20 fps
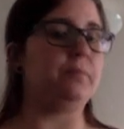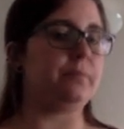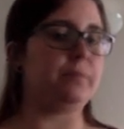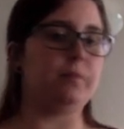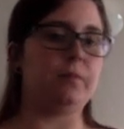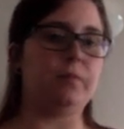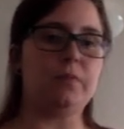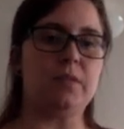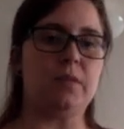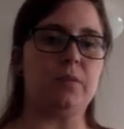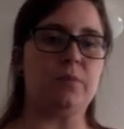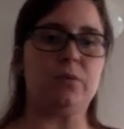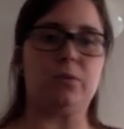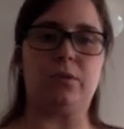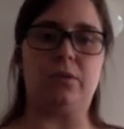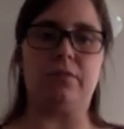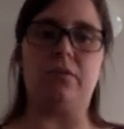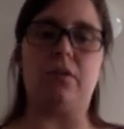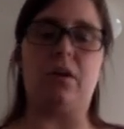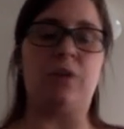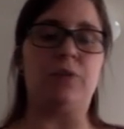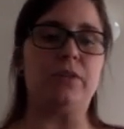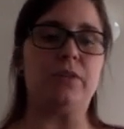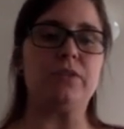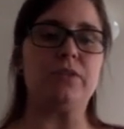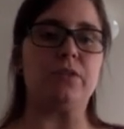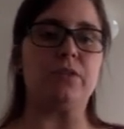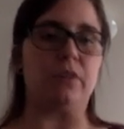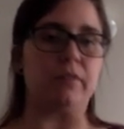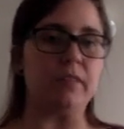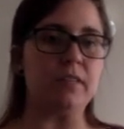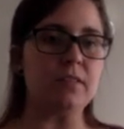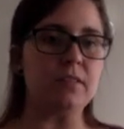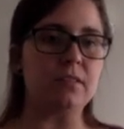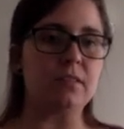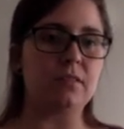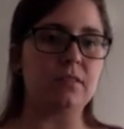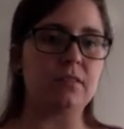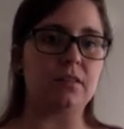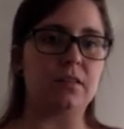some sort of laundry
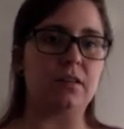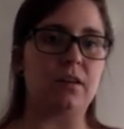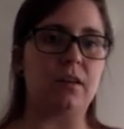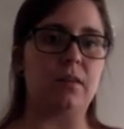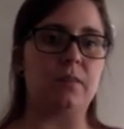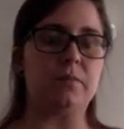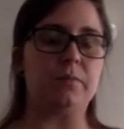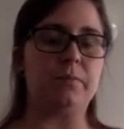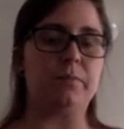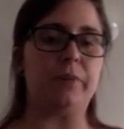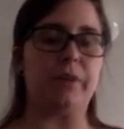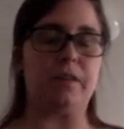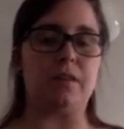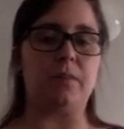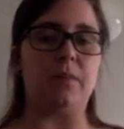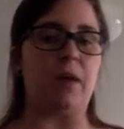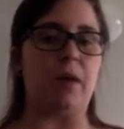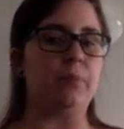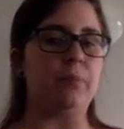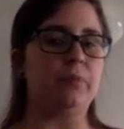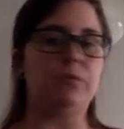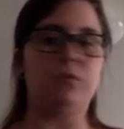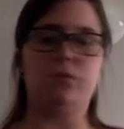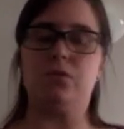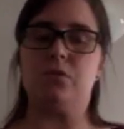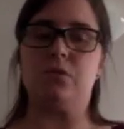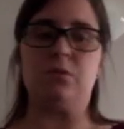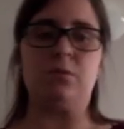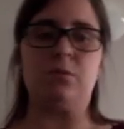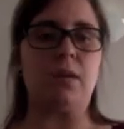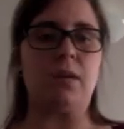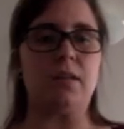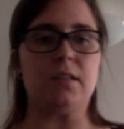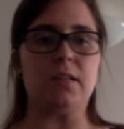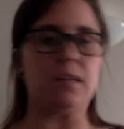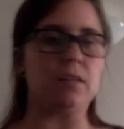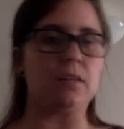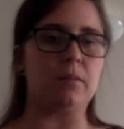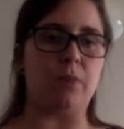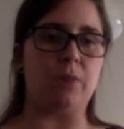service to come pick them up. Do not
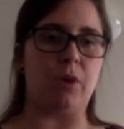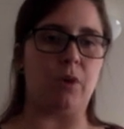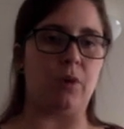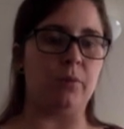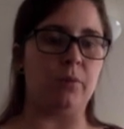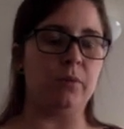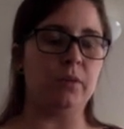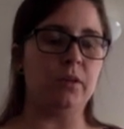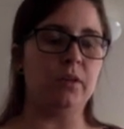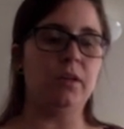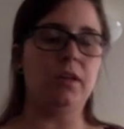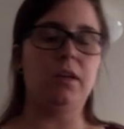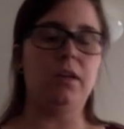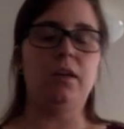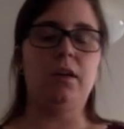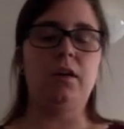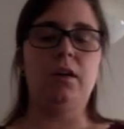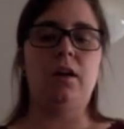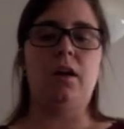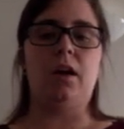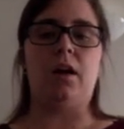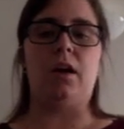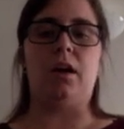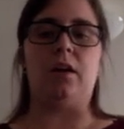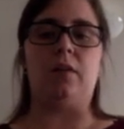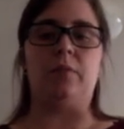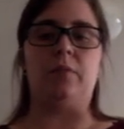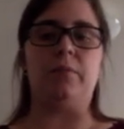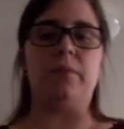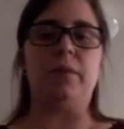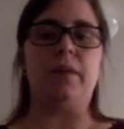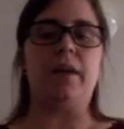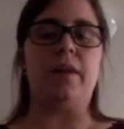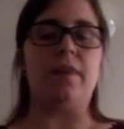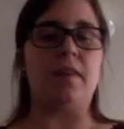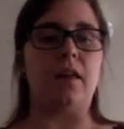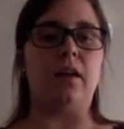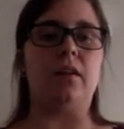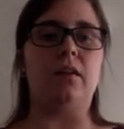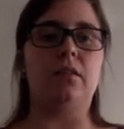take them home. And
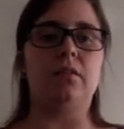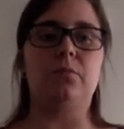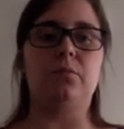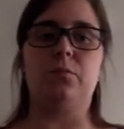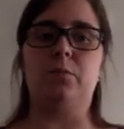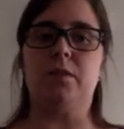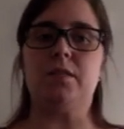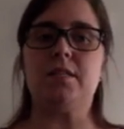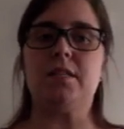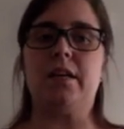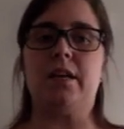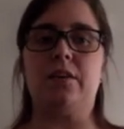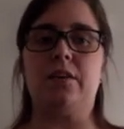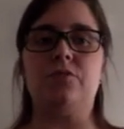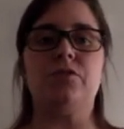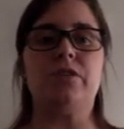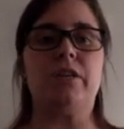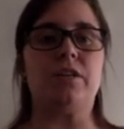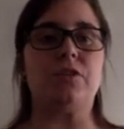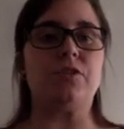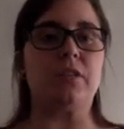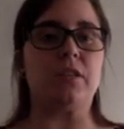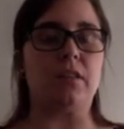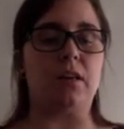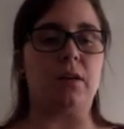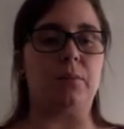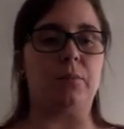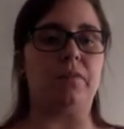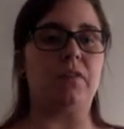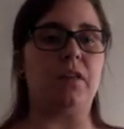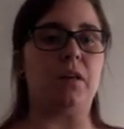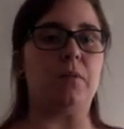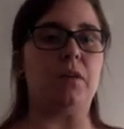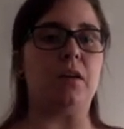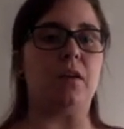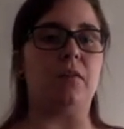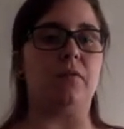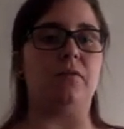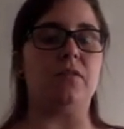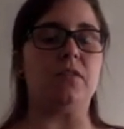then, once again, changing them if they
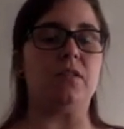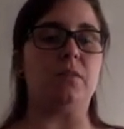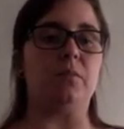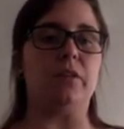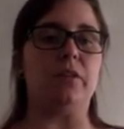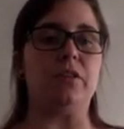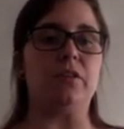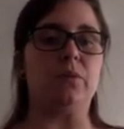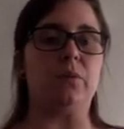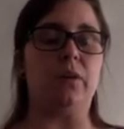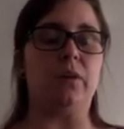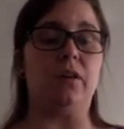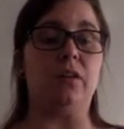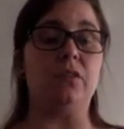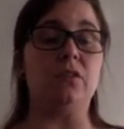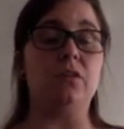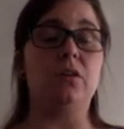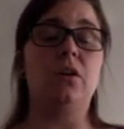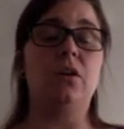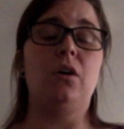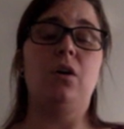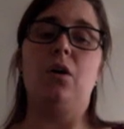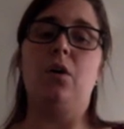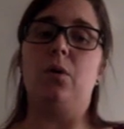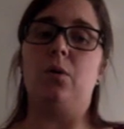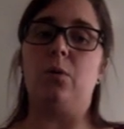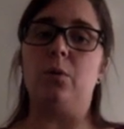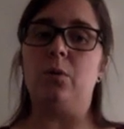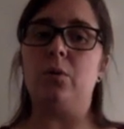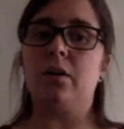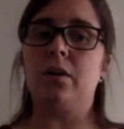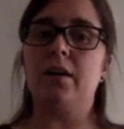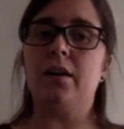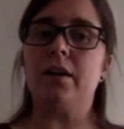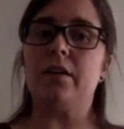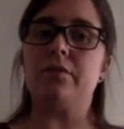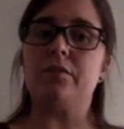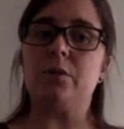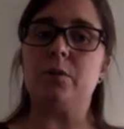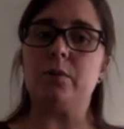become visibly soiled. Or
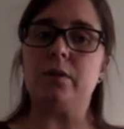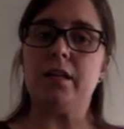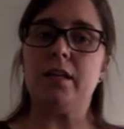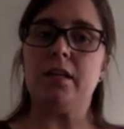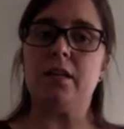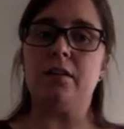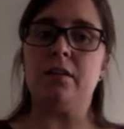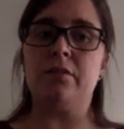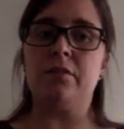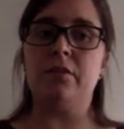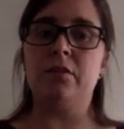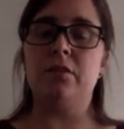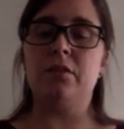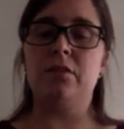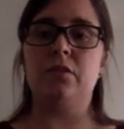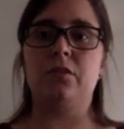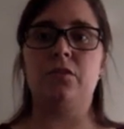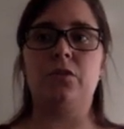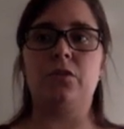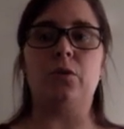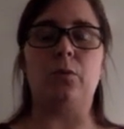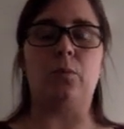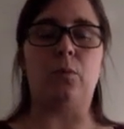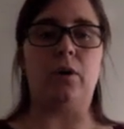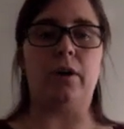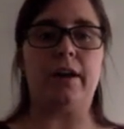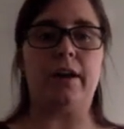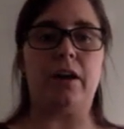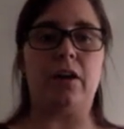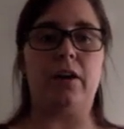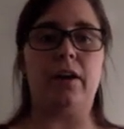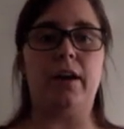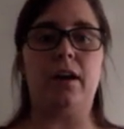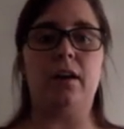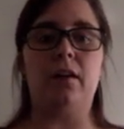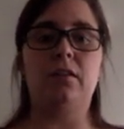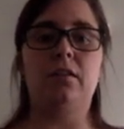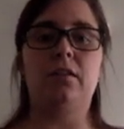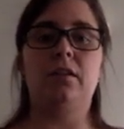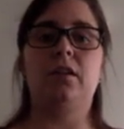if you leave your work
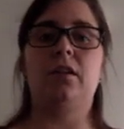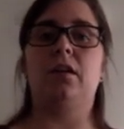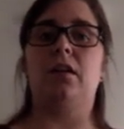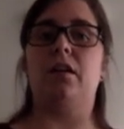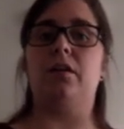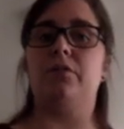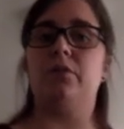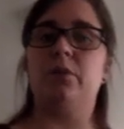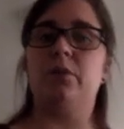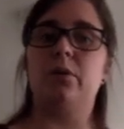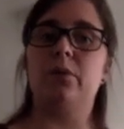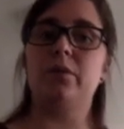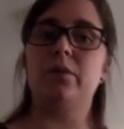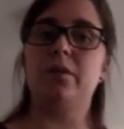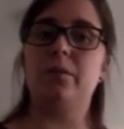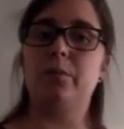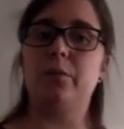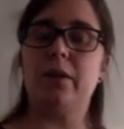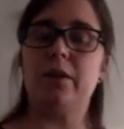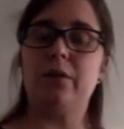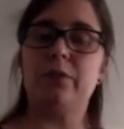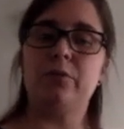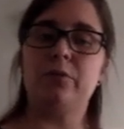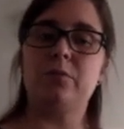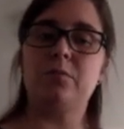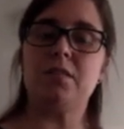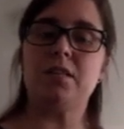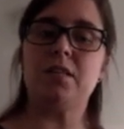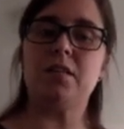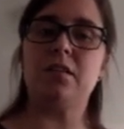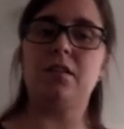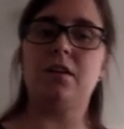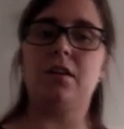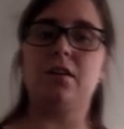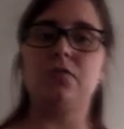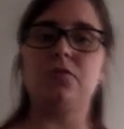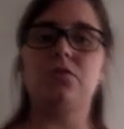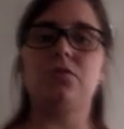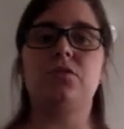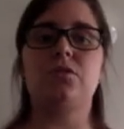area. If you go to the break room to eat
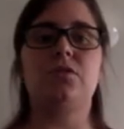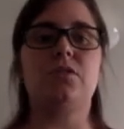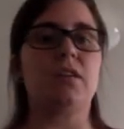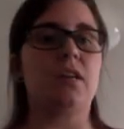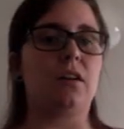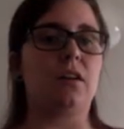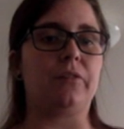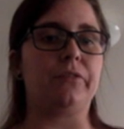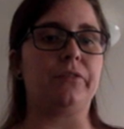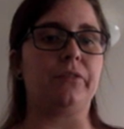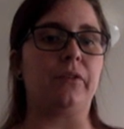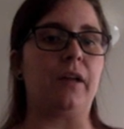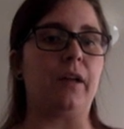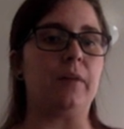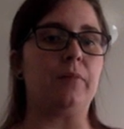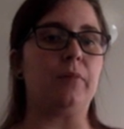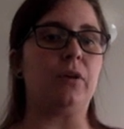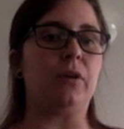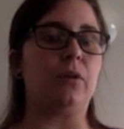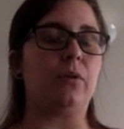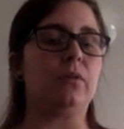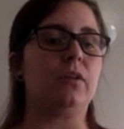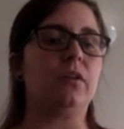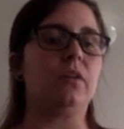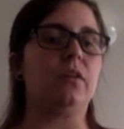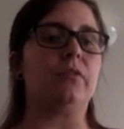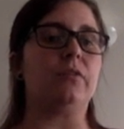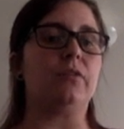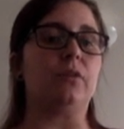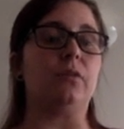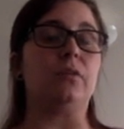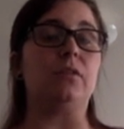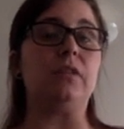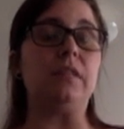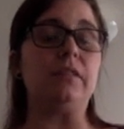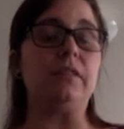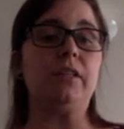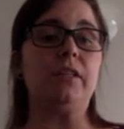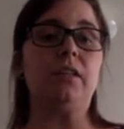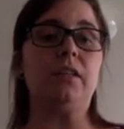lunch, take off your lab coat. If you're
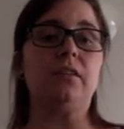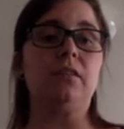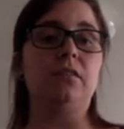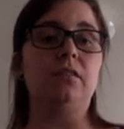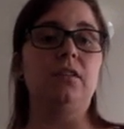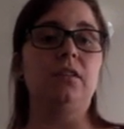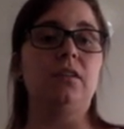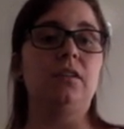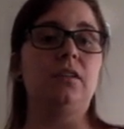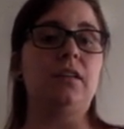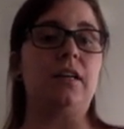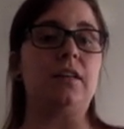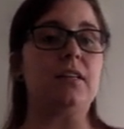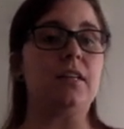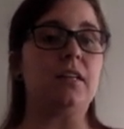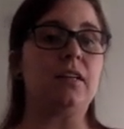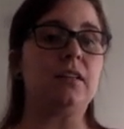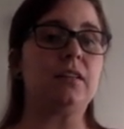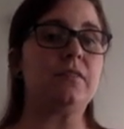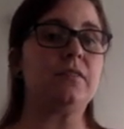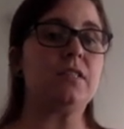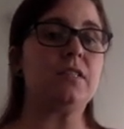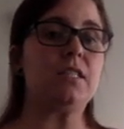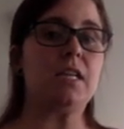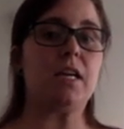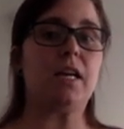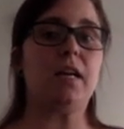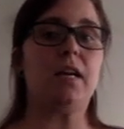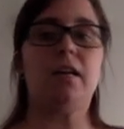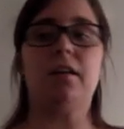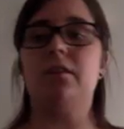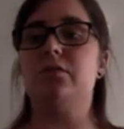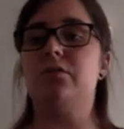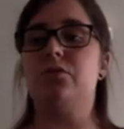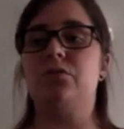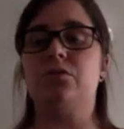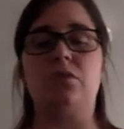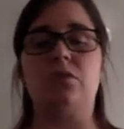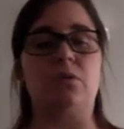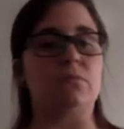leaving at the end of the day,
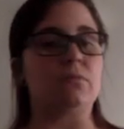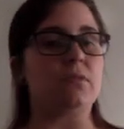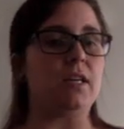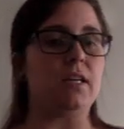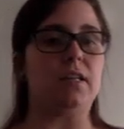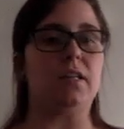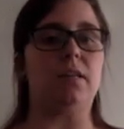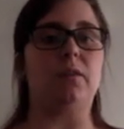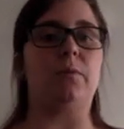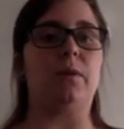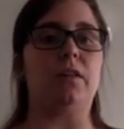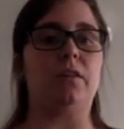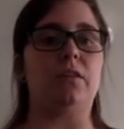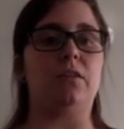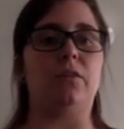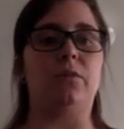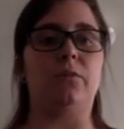don't take it with you.